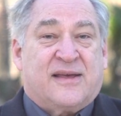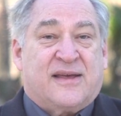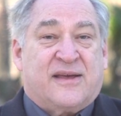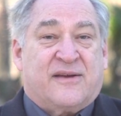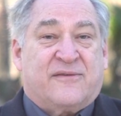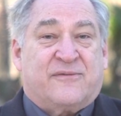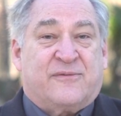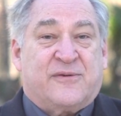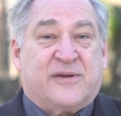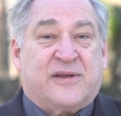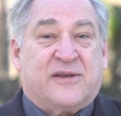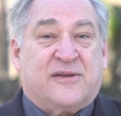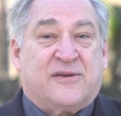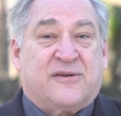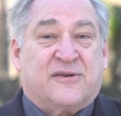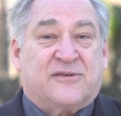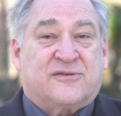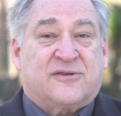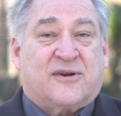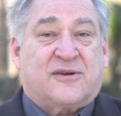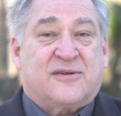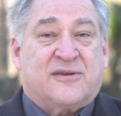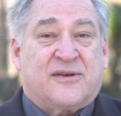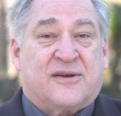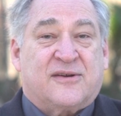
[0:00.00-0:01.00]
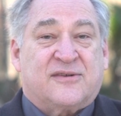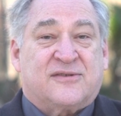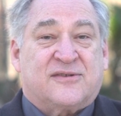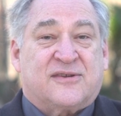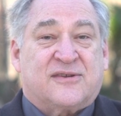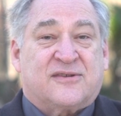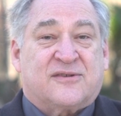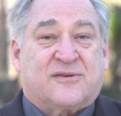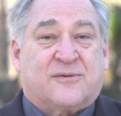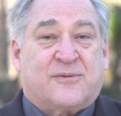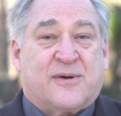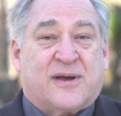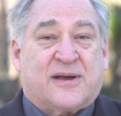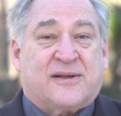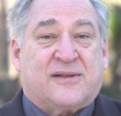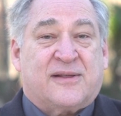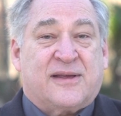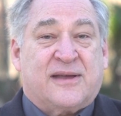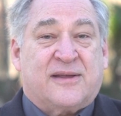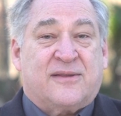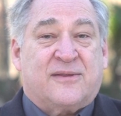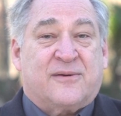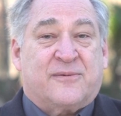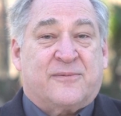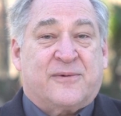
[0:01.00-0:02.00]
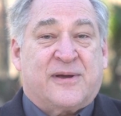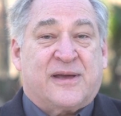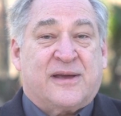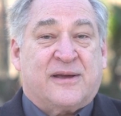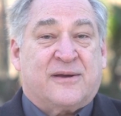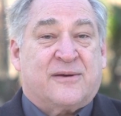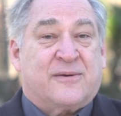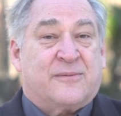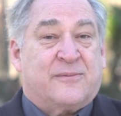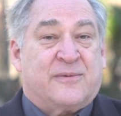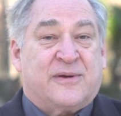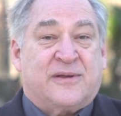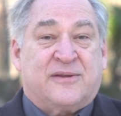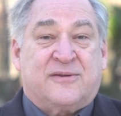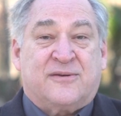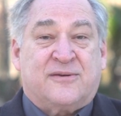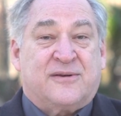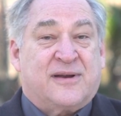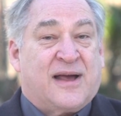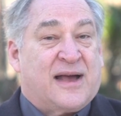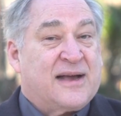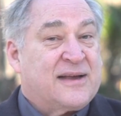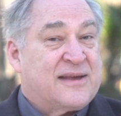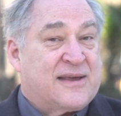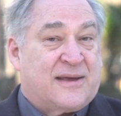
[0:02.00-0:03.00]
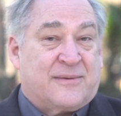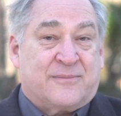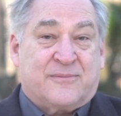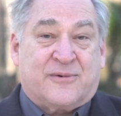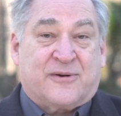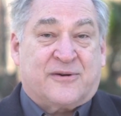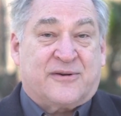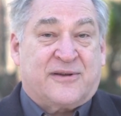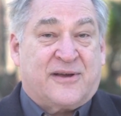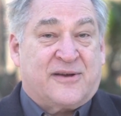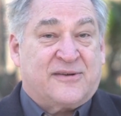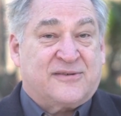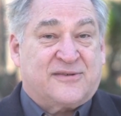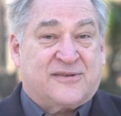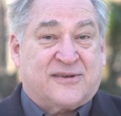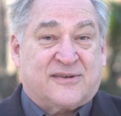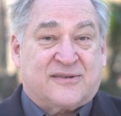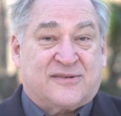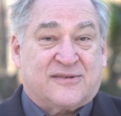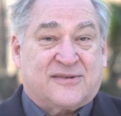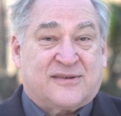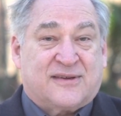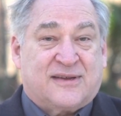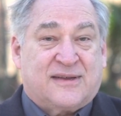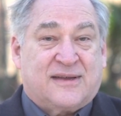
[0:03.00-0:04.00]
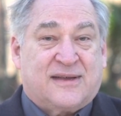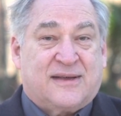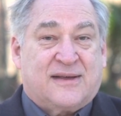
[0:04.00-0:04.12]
If we use our doses quickly in the week, we do not get more doses.